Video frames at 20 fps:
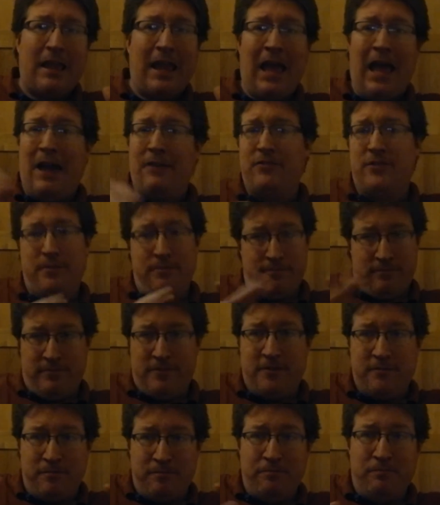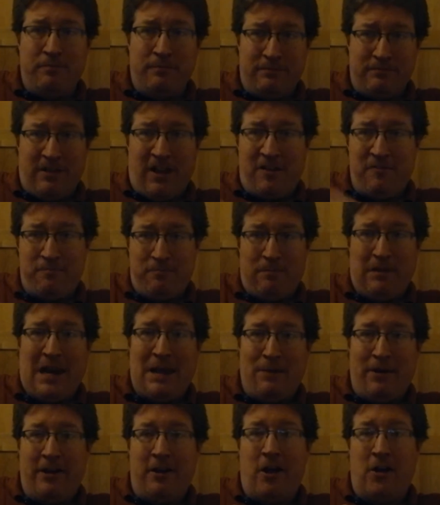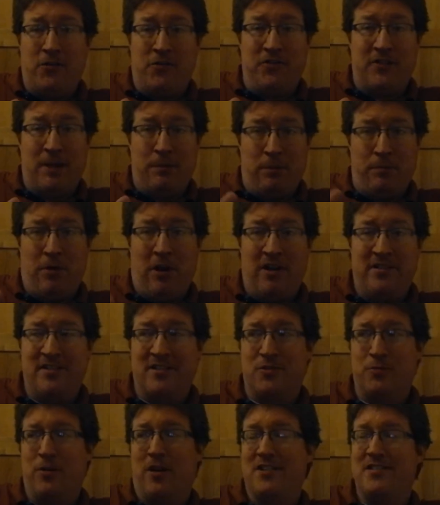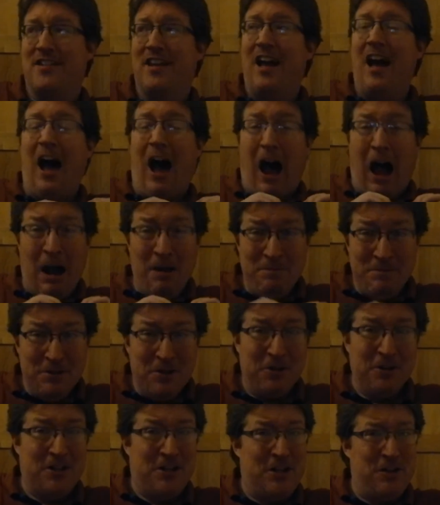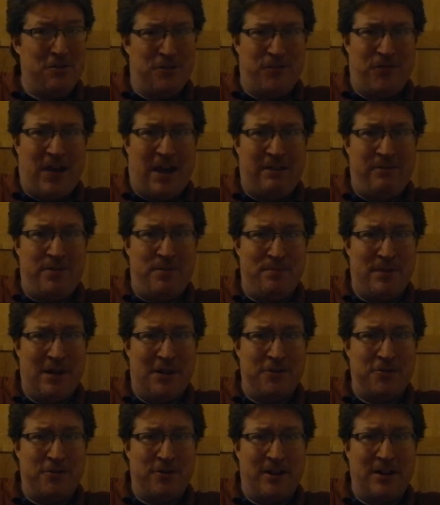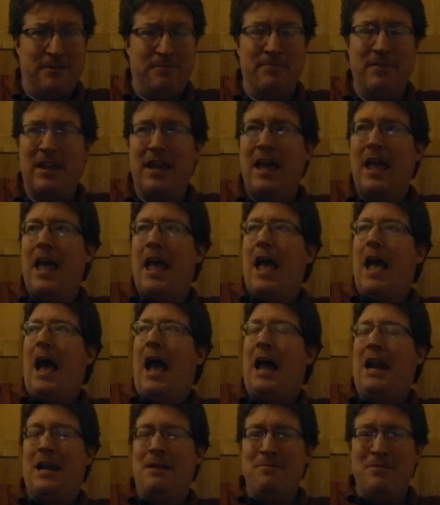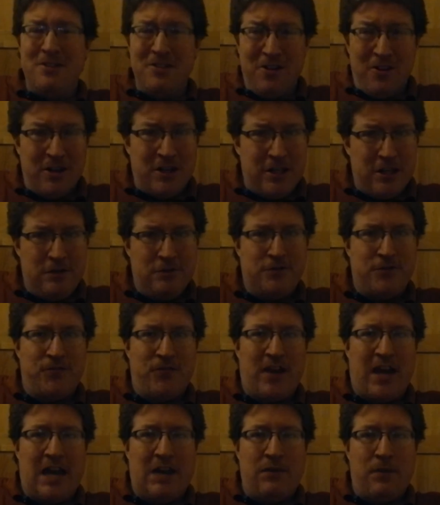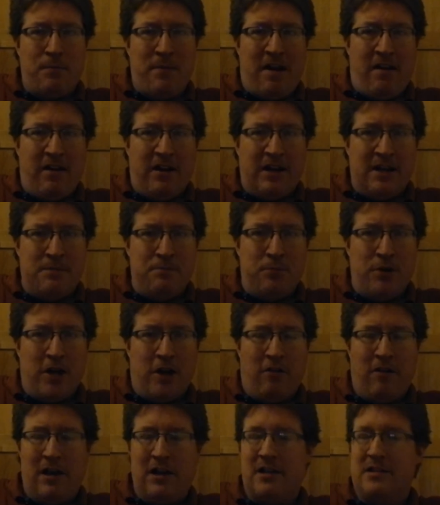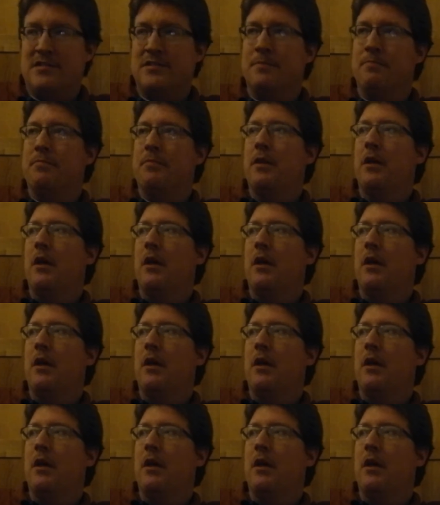I have to kind of lay my cards on the table politics-wise. I'm not a huge fan of the military, and I'm not a huge fan of American imperialism,